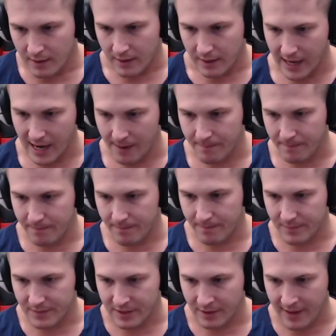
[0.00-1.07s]
Yep.
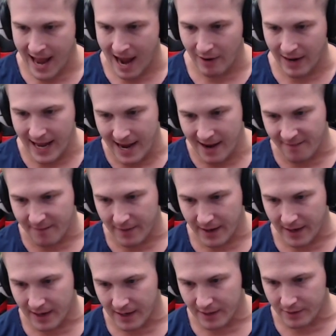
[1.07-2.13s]
So now I have
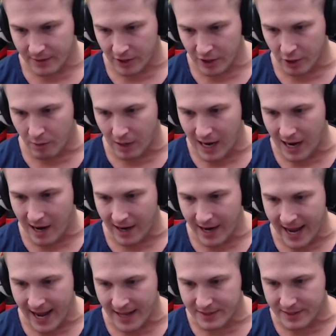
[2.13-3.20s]
uh, the UR
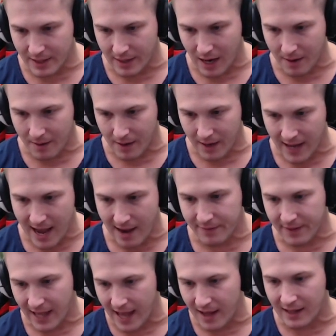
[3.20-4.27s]
and T I have
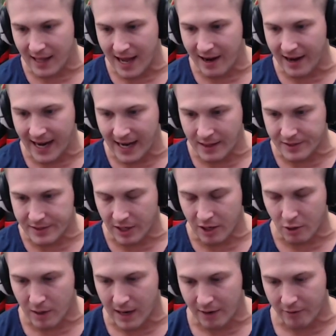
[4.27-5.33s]
the LR and the
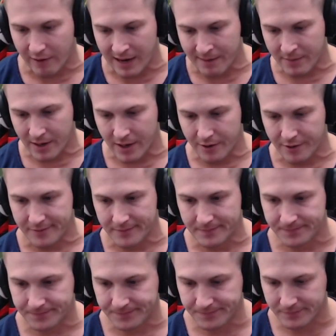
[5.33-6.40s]
TUR rainbowed.
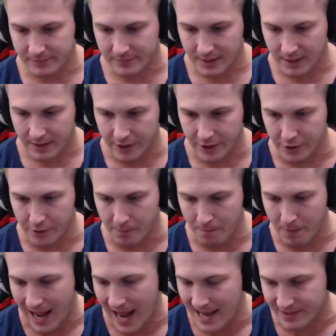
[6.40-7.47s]
You
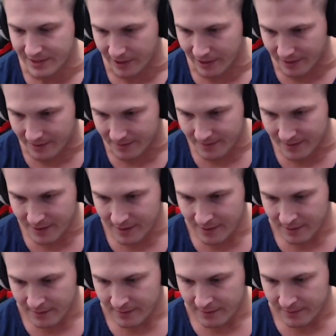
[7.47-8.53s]
bastard.
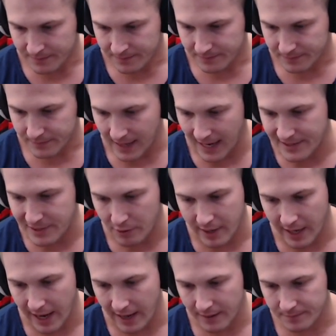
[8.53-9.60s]
That's
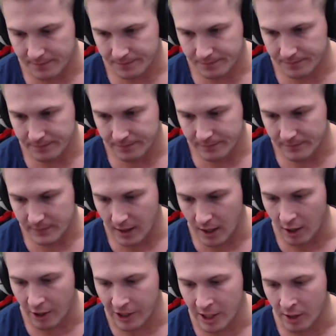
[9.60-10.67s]
okay.
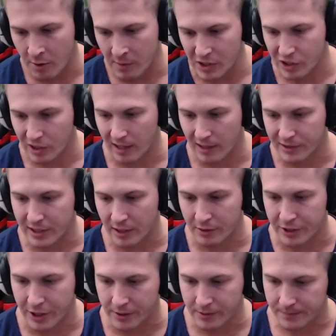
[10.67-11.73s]
Oh, you know what we should also
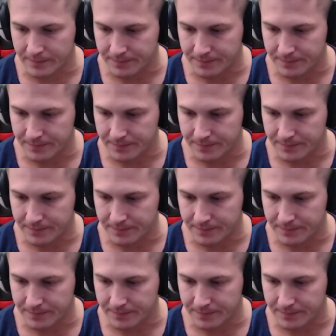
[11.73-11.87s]
do?